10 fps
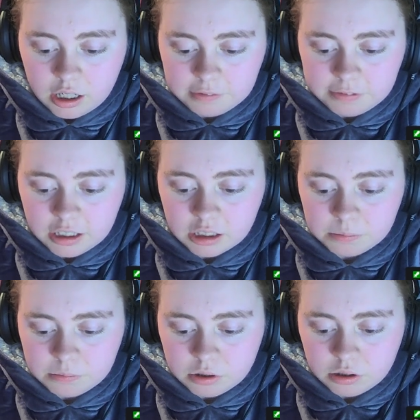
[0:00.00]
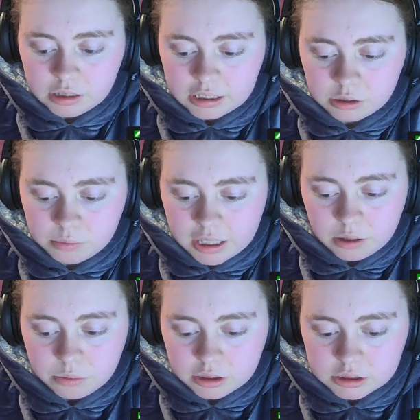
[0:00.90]
I feel like more like the way
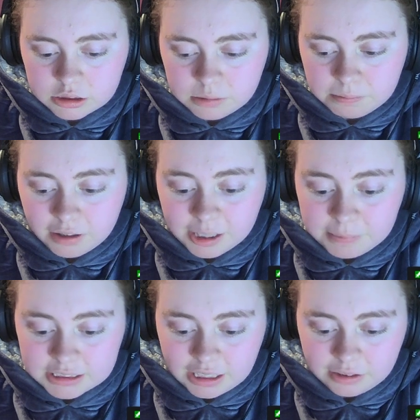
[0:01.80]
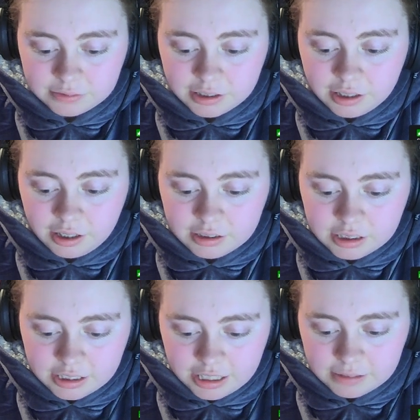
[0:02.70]
I was, more like myself,
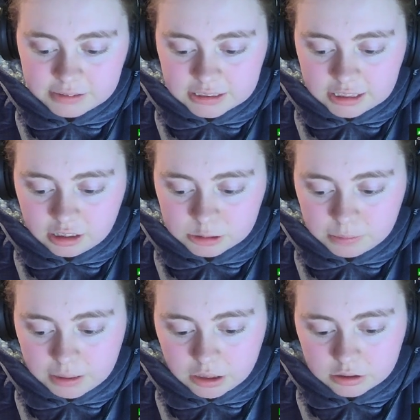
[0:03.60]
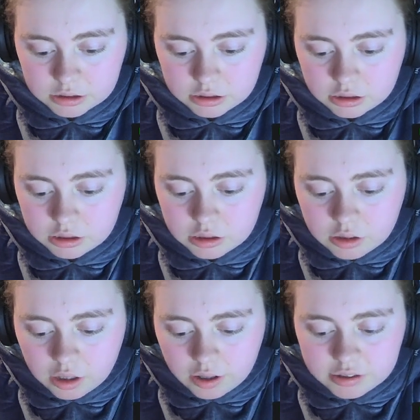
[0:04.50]
than I have since I lost my powers.
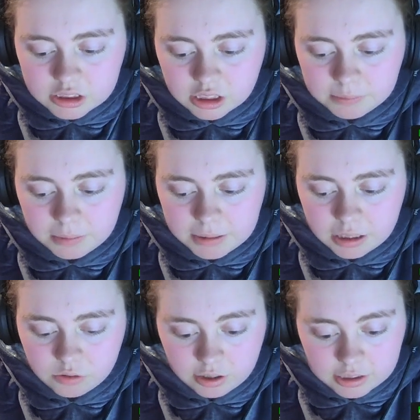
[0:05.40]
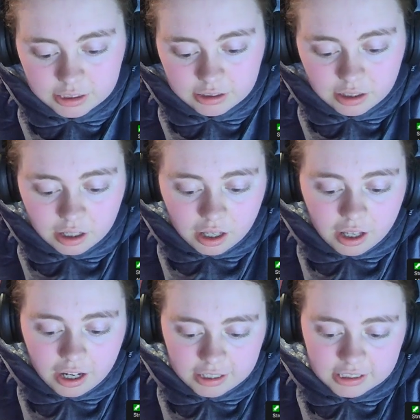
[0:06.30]
You know how you're talking about being grounded?
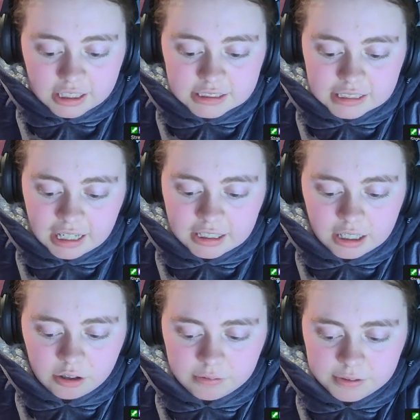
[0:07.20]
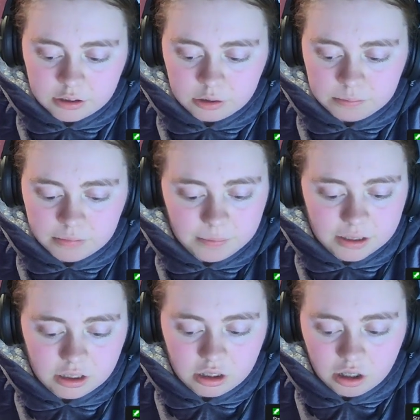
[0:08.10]
I think that's kind of how I feel.
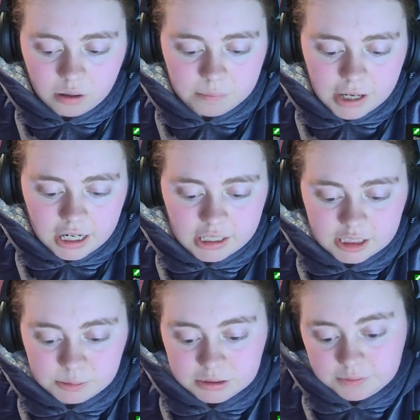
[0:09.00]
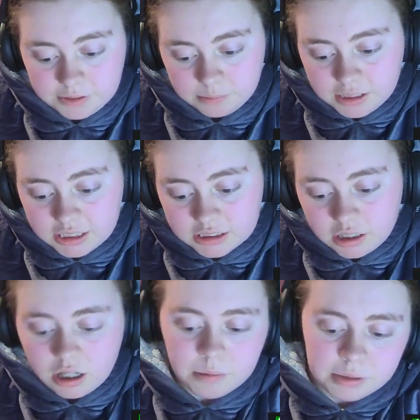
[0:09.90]
Maybe not by the specific place,
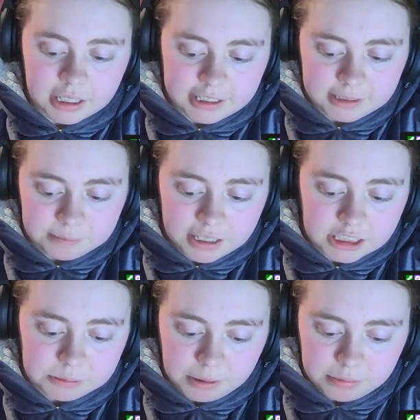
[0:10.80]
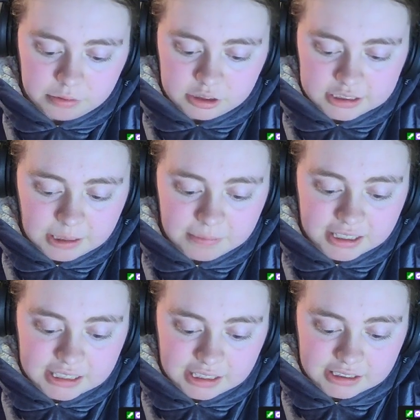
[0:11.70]
but I did by these people. Does that
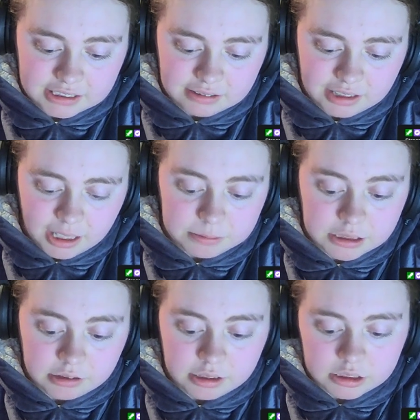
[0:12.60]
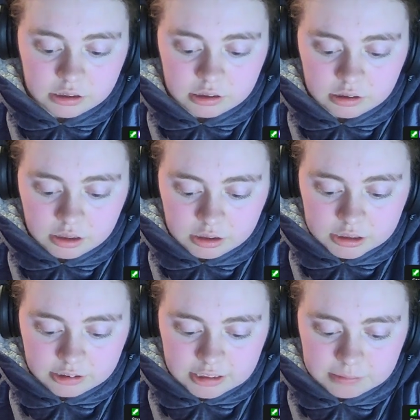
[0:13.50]
make sense? Absolutely, to Lou
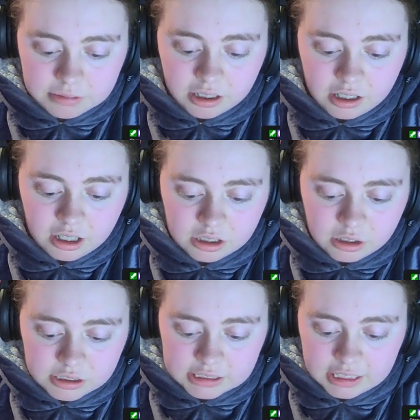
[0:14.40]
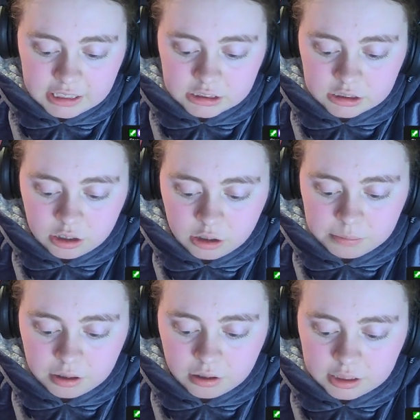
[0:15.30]
told him. Cole sighed. I just
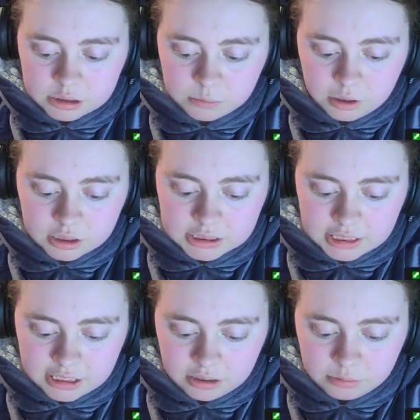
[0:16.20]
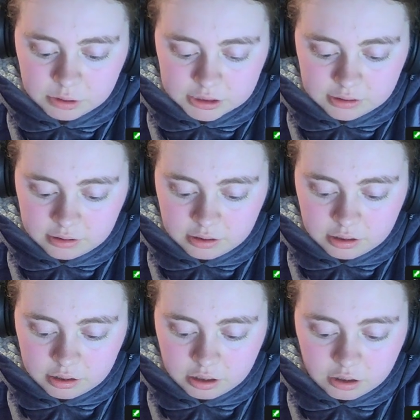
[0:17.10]
hope all this works today. It wasn't
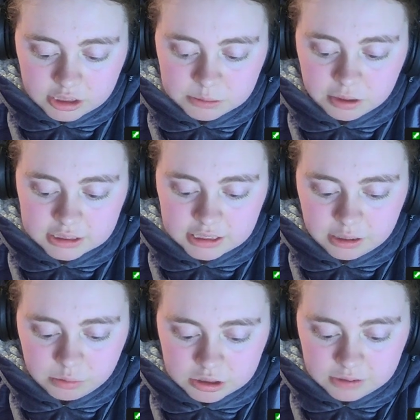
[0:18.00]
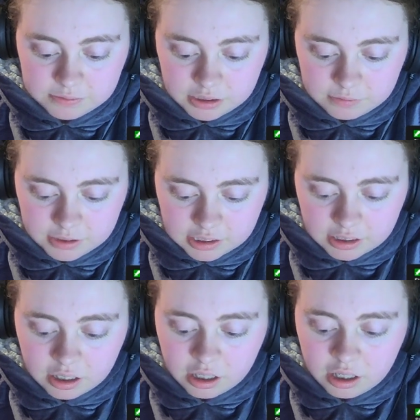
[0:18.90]
all this work today wasn't for nothing.
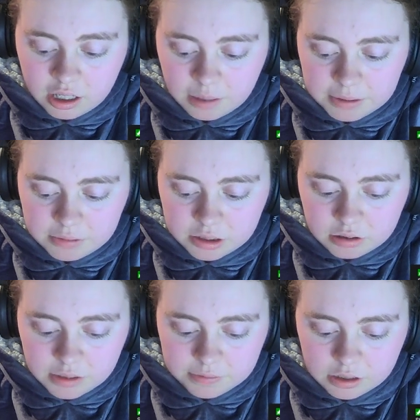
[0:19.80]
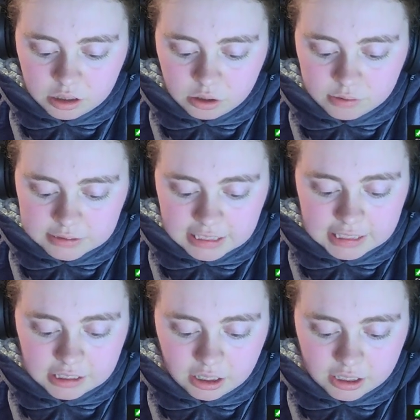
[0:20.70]
I mean, we don't even know if
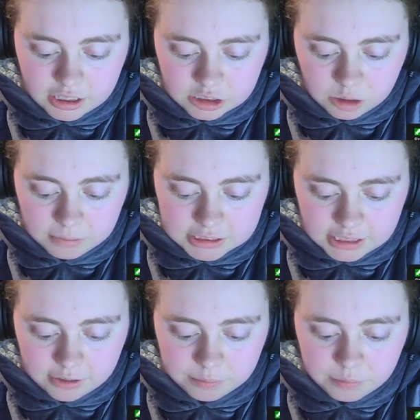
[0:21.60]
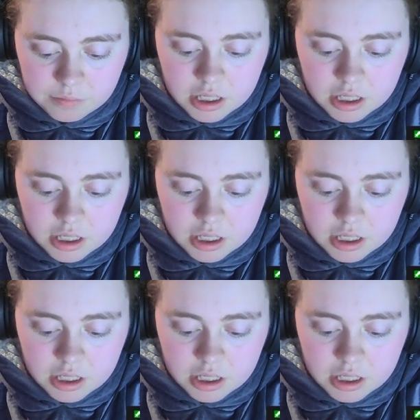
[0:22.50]
Takanagi is coming tonight.